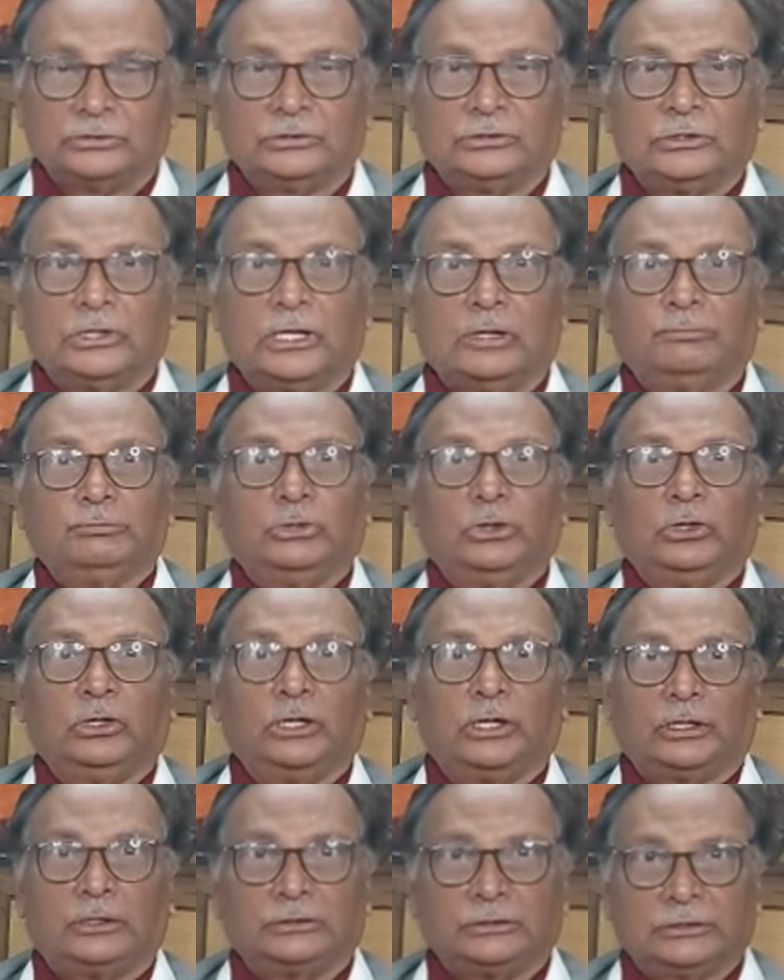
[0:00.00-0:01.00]

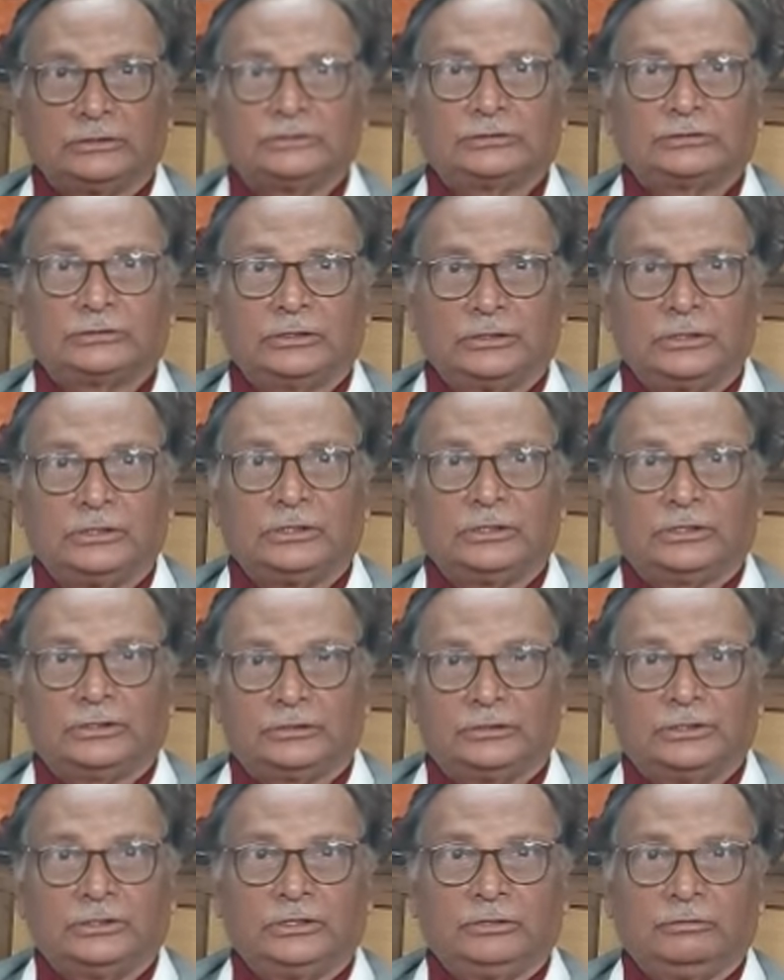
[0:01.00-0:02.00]
Abdullah, that's
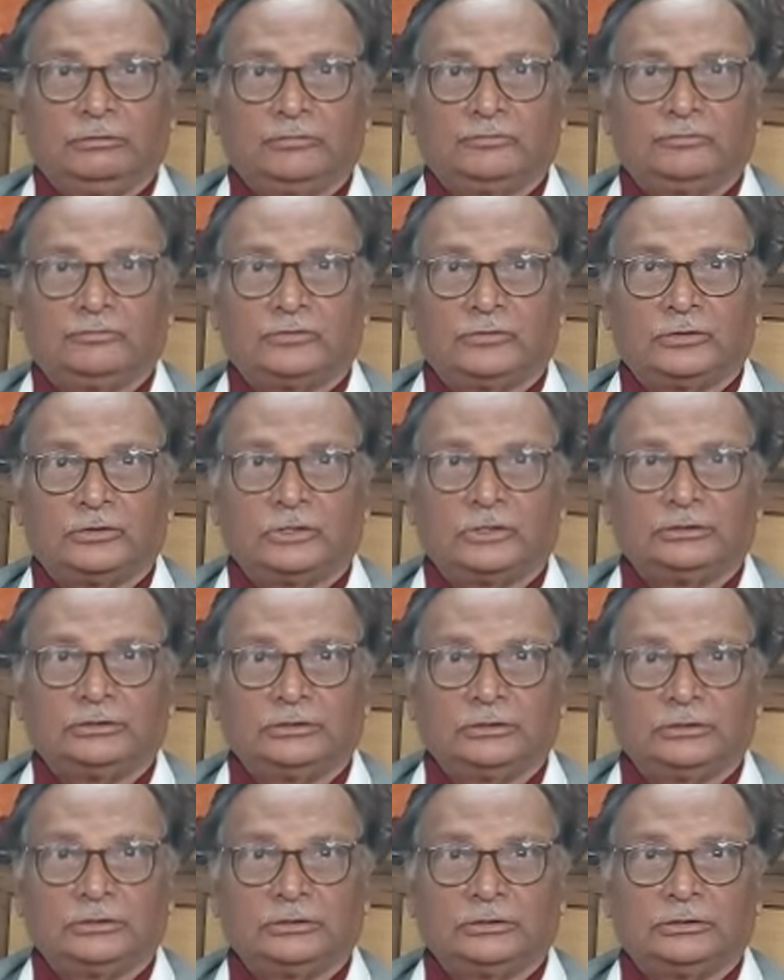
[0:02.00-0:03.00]
the name of
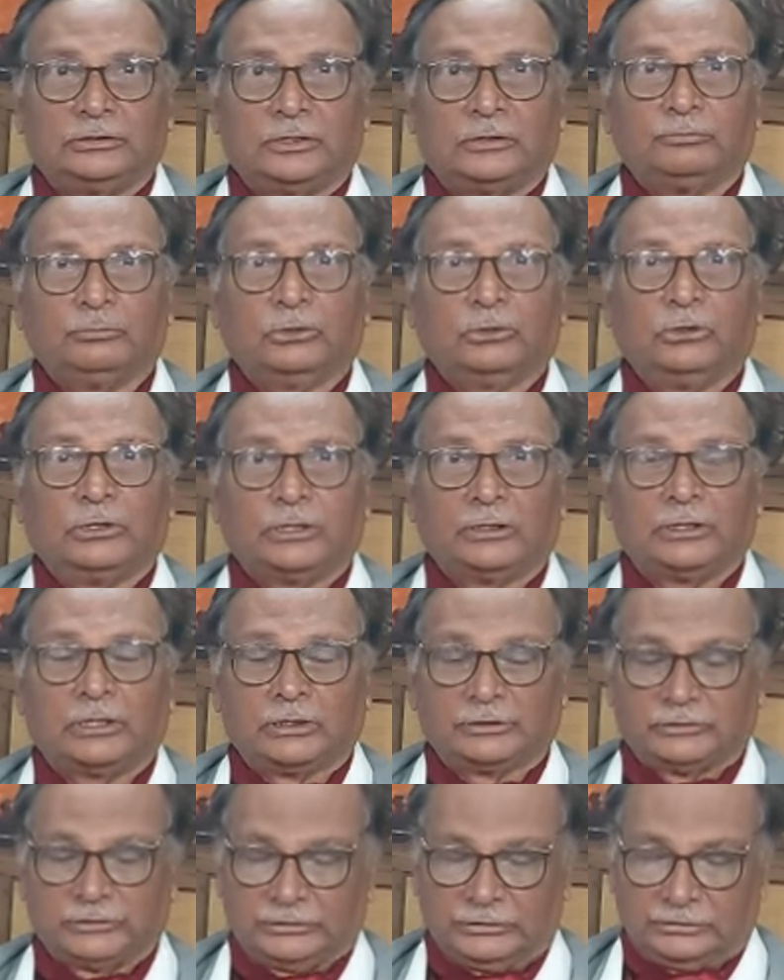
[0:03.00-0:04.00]
Nazi, Abdullah
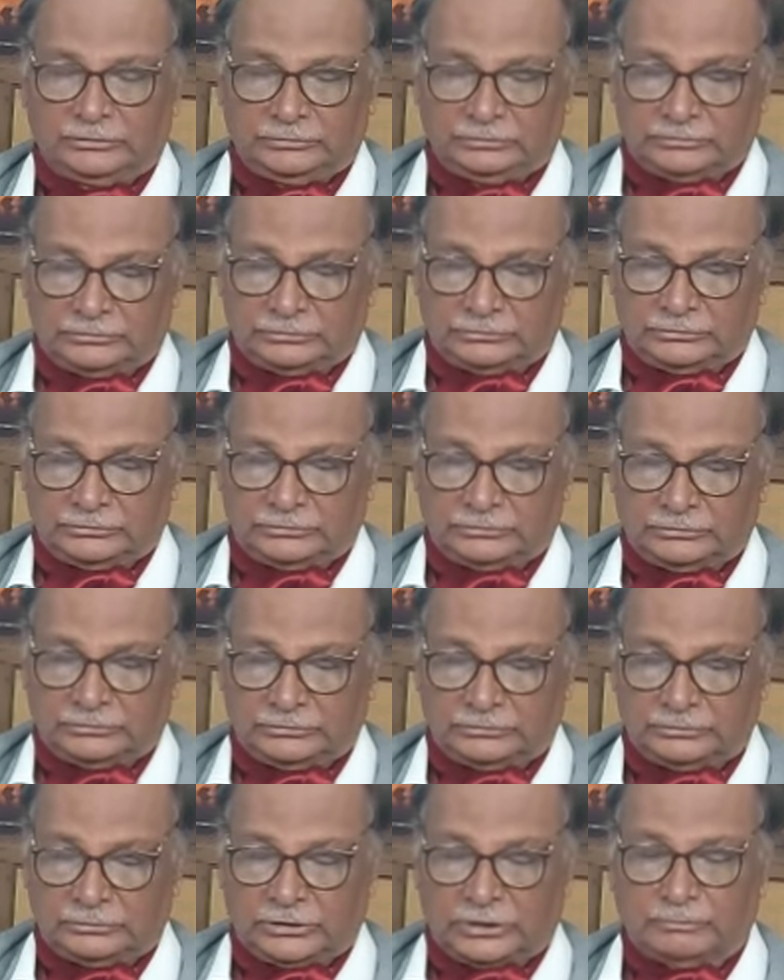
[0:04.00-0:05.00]
Nazi.
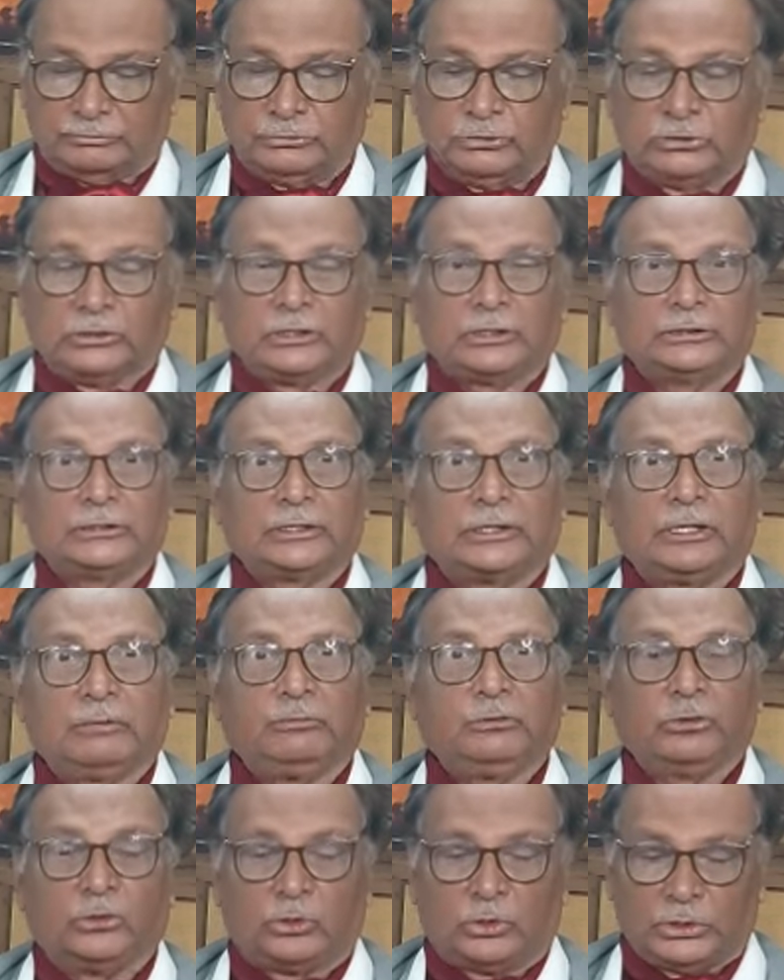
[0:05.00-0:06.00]
Abdullah, the game is
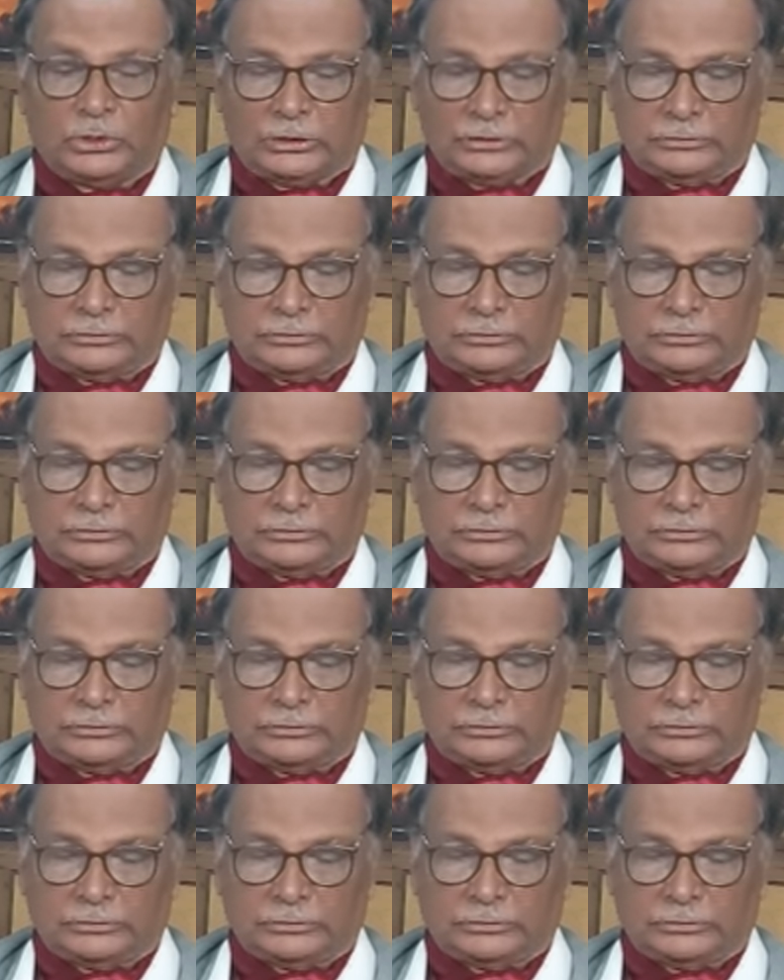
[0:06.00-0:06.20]
over.